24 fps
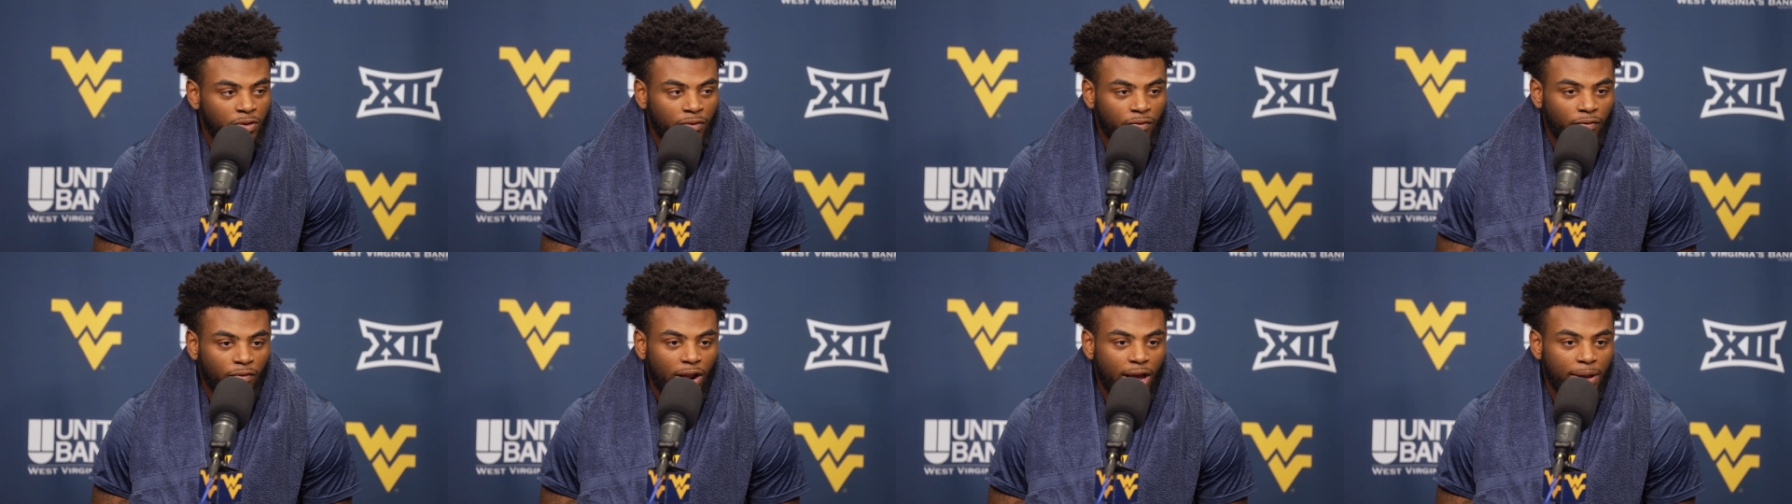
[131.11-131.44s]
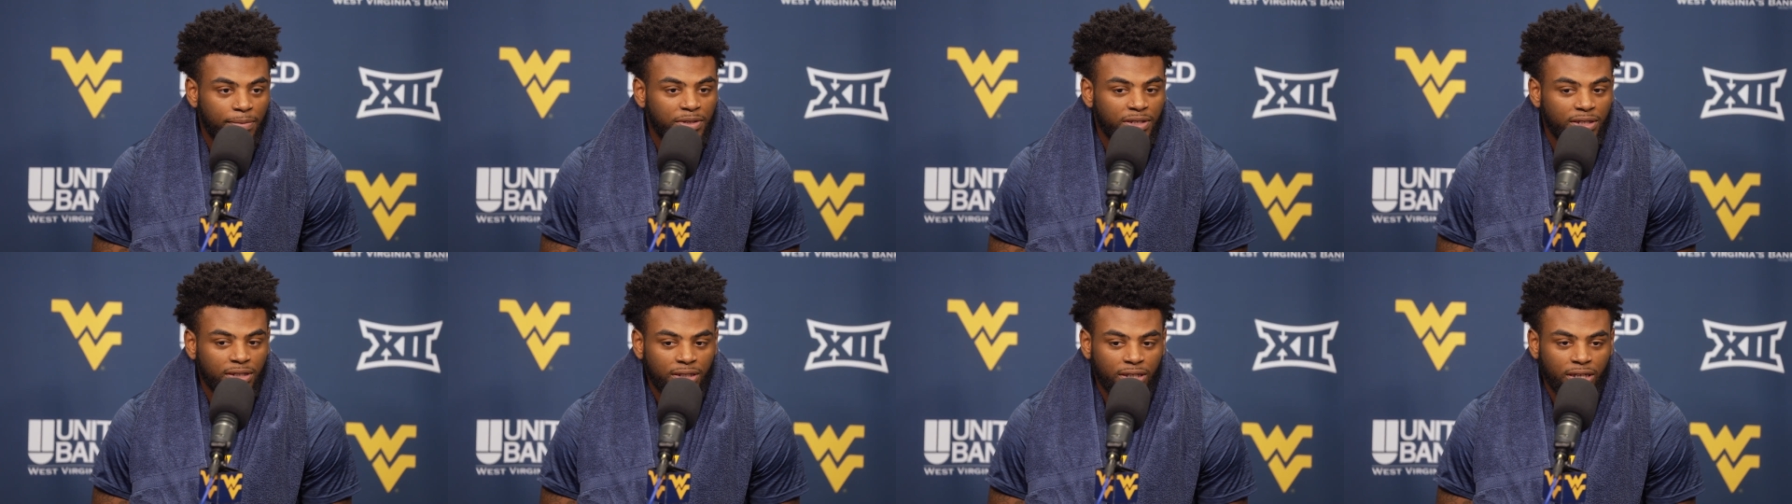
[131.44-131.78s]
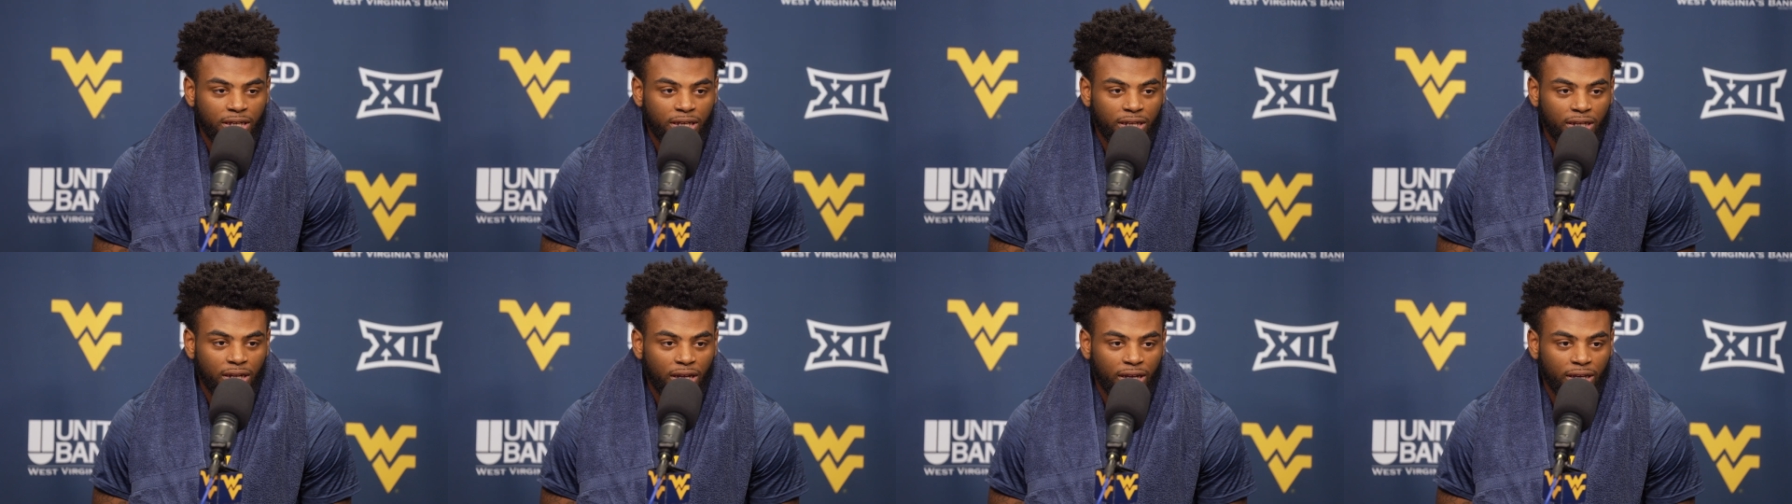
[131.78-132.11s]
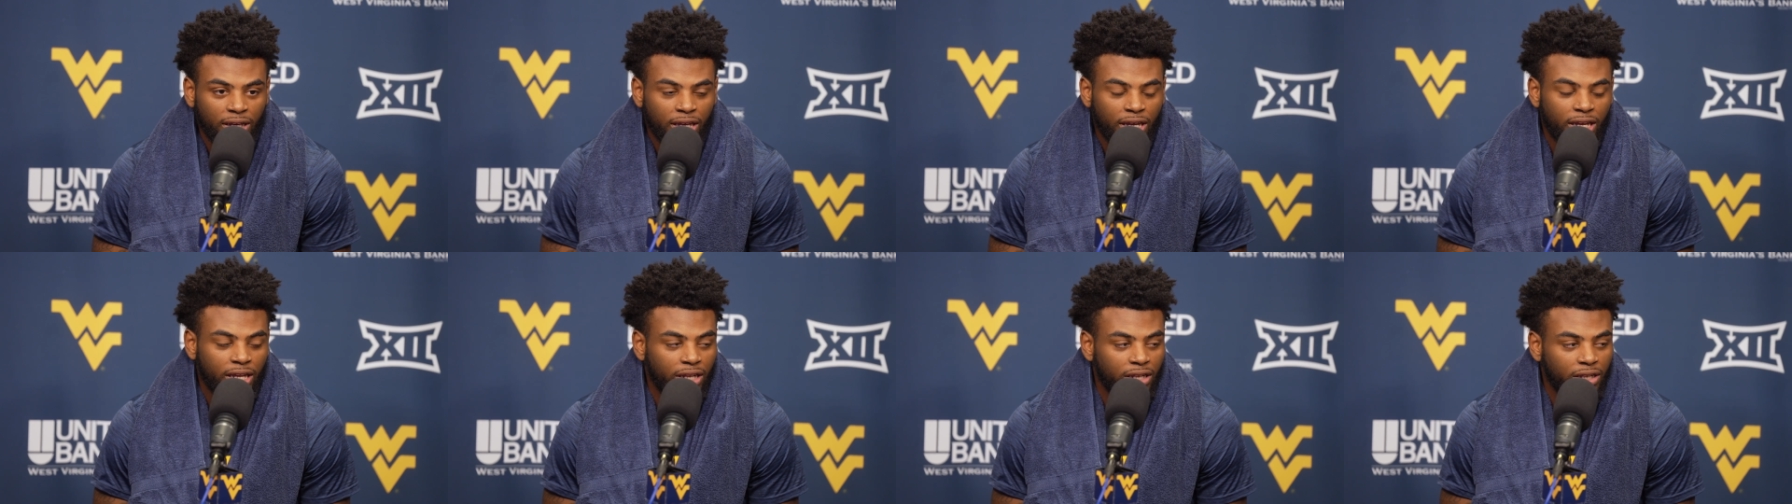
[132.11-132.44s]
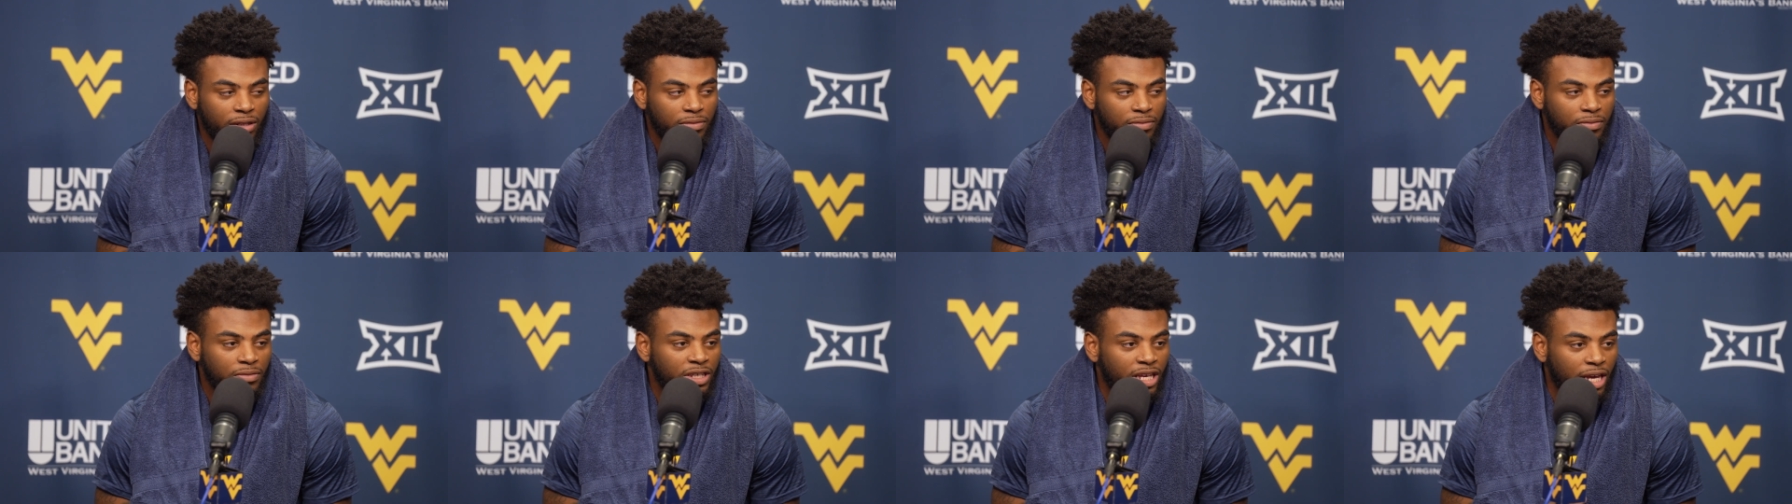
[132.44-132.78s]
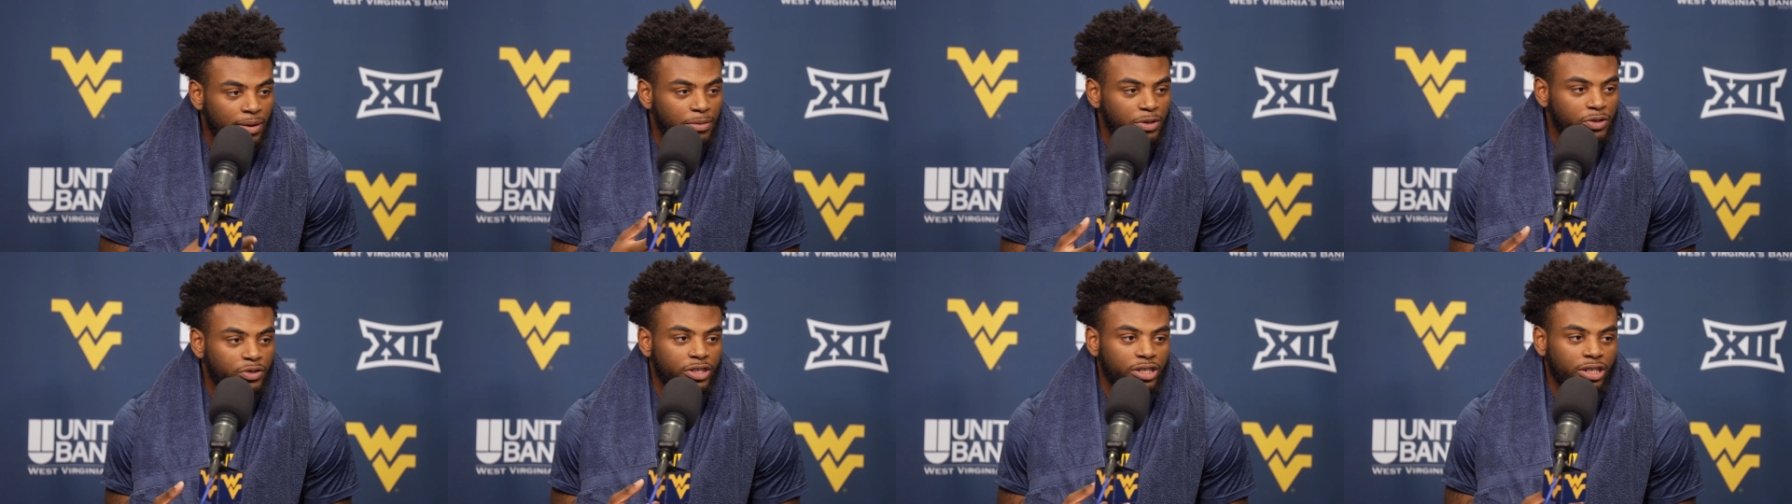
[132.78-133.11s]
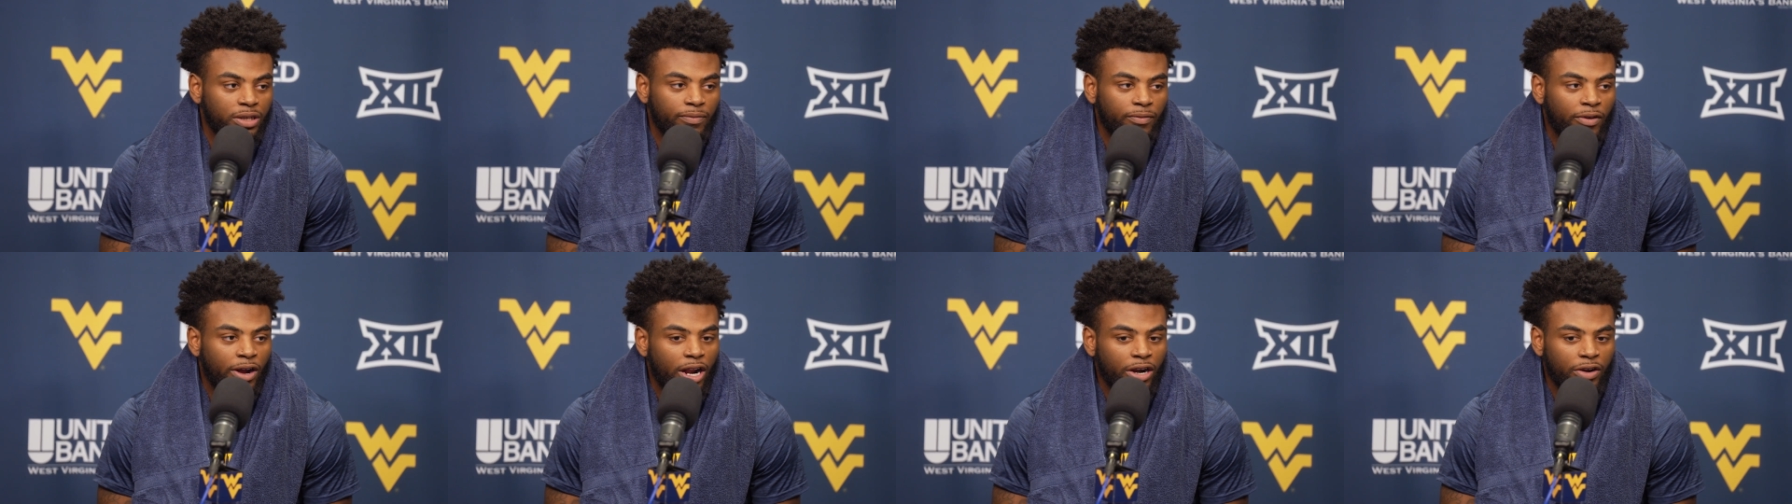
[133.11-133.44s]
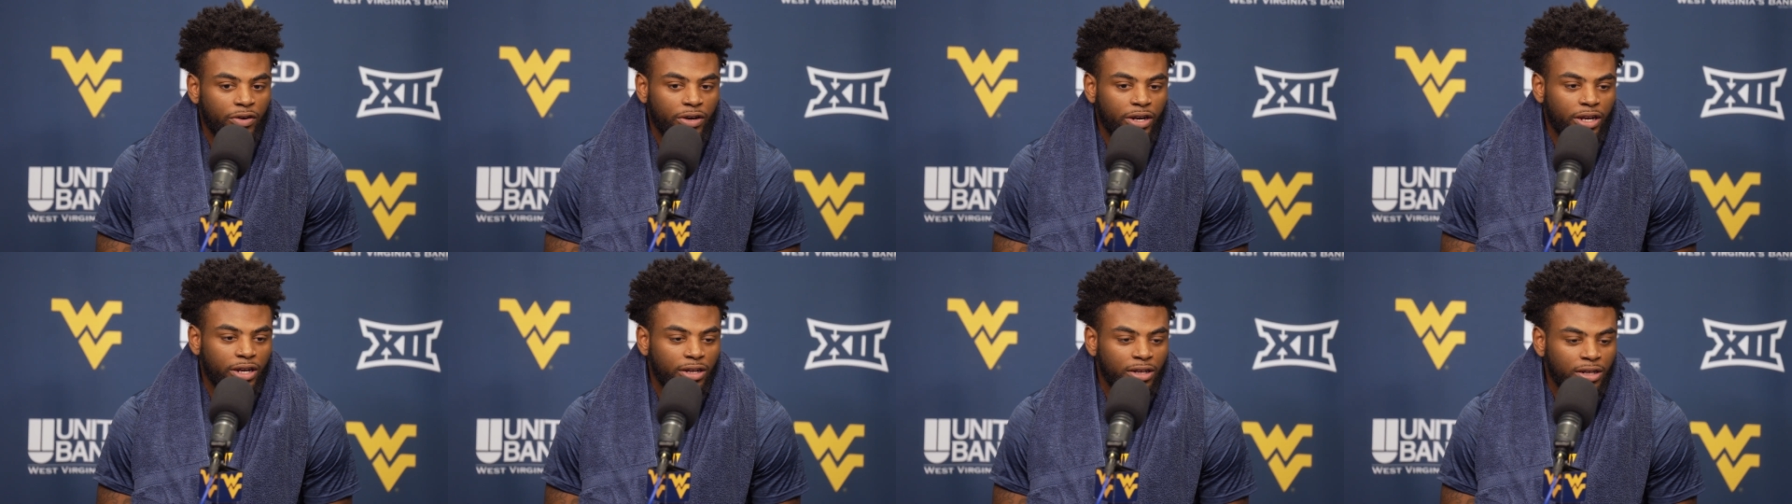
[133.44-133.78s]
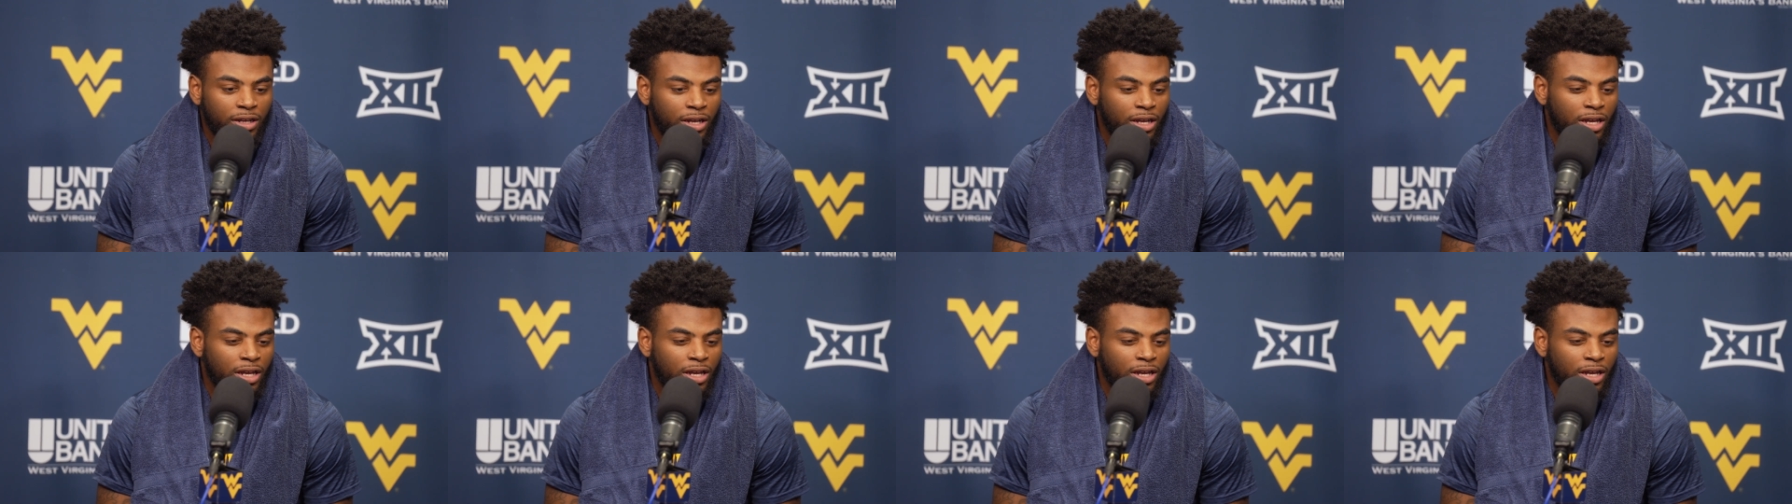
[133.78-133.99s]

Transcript: reps, and then again, chemistry, camaraderie.